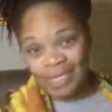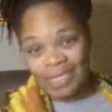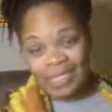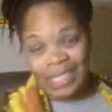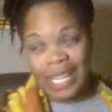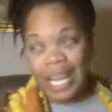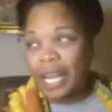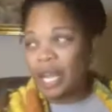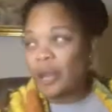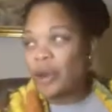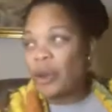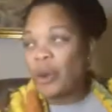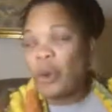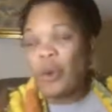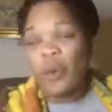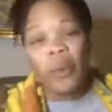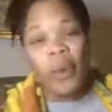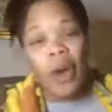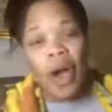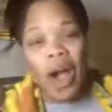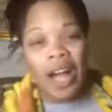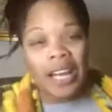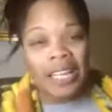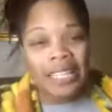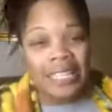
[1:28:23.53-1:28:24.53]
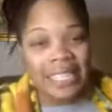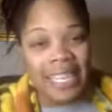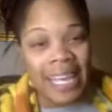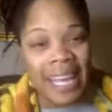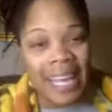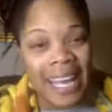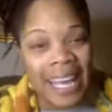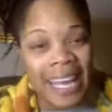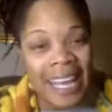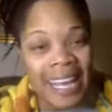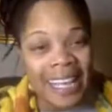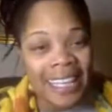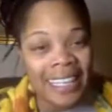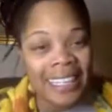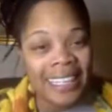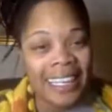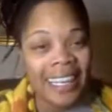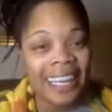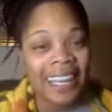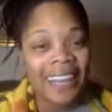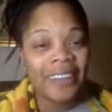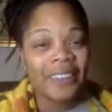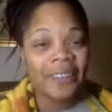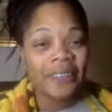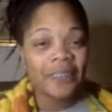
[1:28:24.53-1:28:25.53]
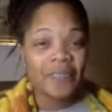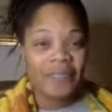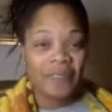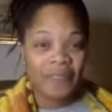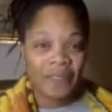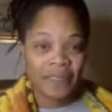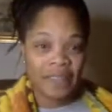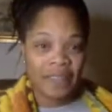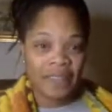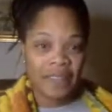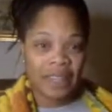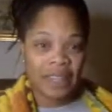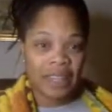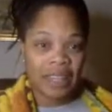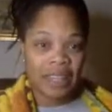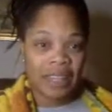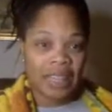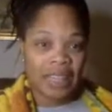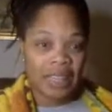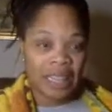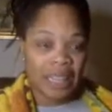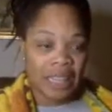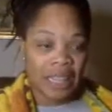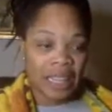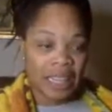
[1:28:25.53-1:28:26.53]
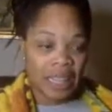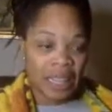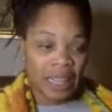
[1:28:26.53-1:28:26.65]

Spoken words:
And wait, and you said he was from, was he from DC too?